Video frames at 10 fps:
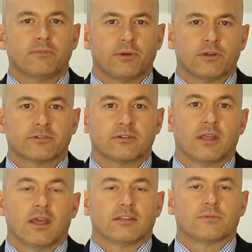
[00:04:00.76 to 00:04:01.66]
of person
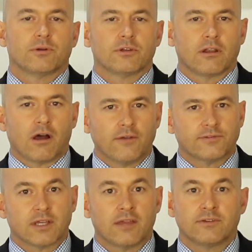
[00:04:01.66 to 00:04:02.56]
to put your life
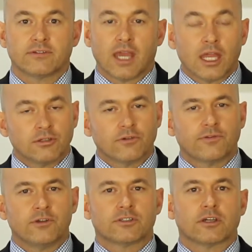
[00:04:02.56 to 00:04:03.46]
savings and your
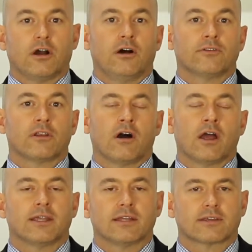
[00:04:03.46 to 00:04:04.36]
future on the
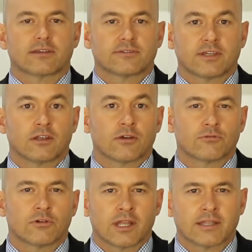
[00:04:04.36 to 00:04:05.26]
line at the casino
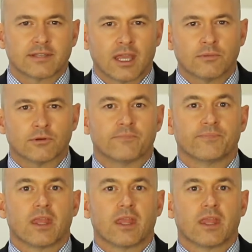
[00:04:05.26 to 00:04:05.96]
roulette table.